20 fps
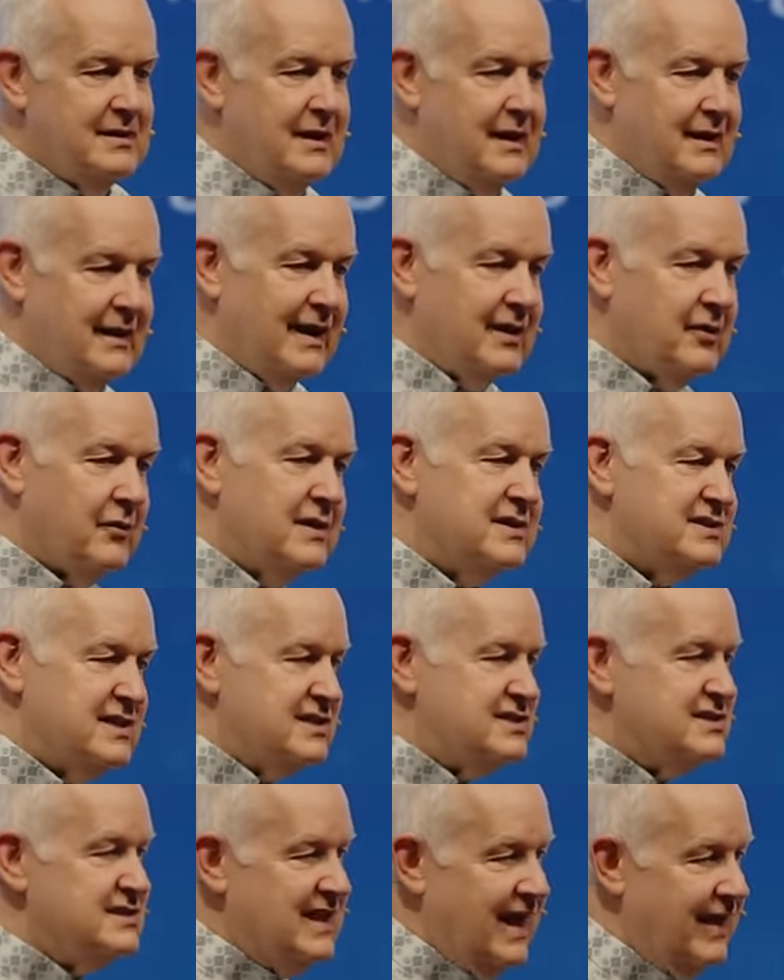A lot of
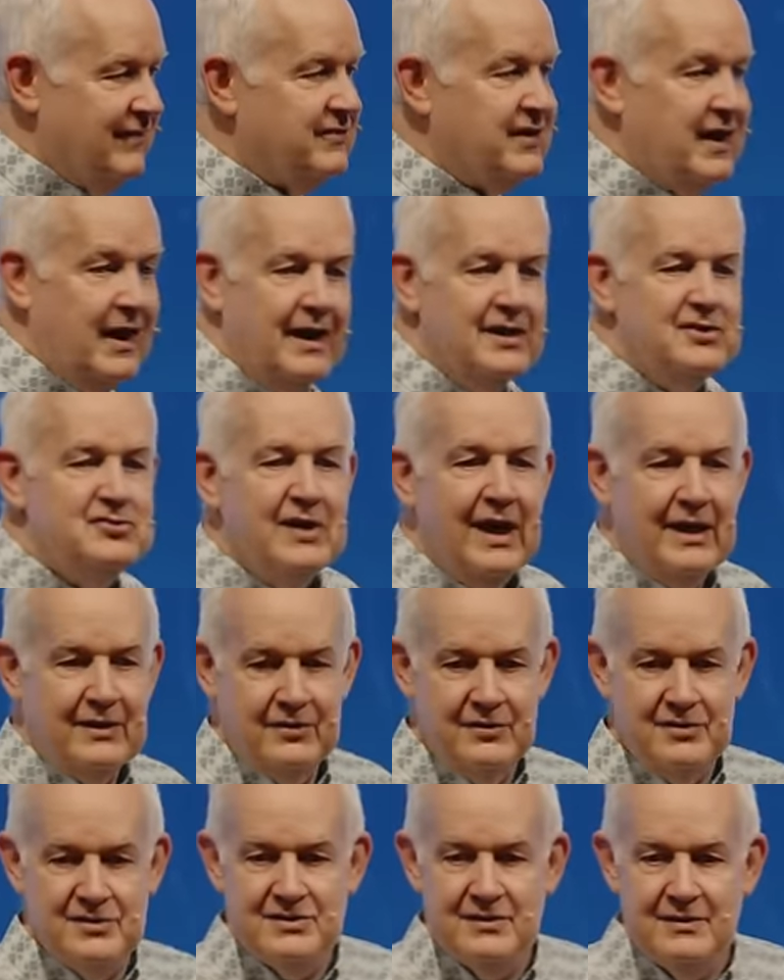organizations have
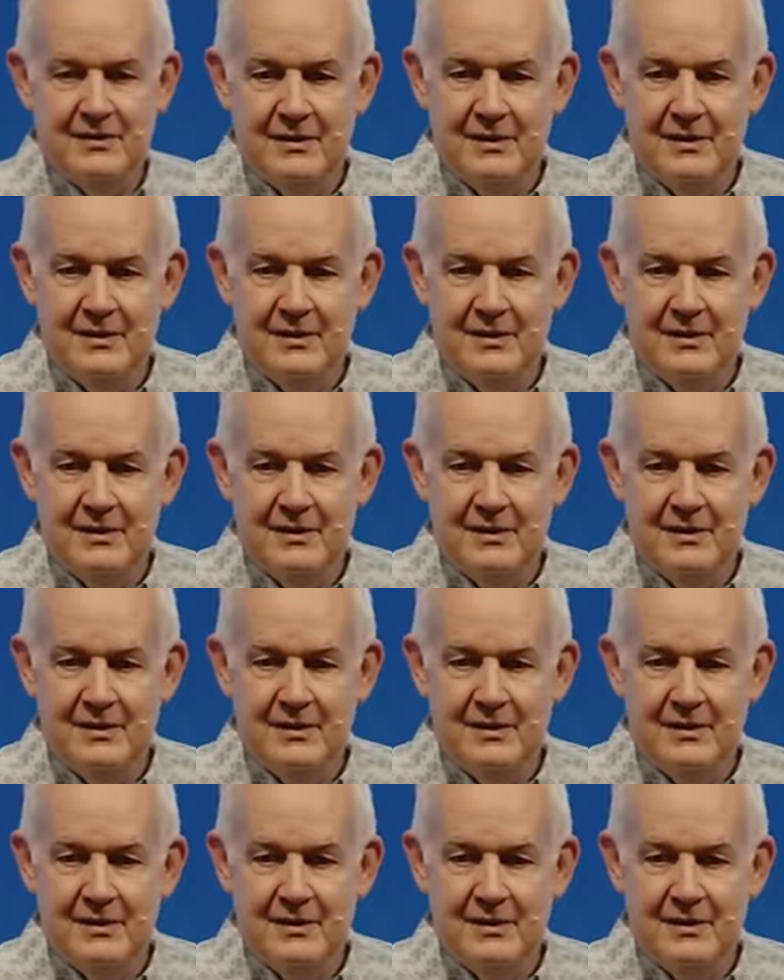contractors.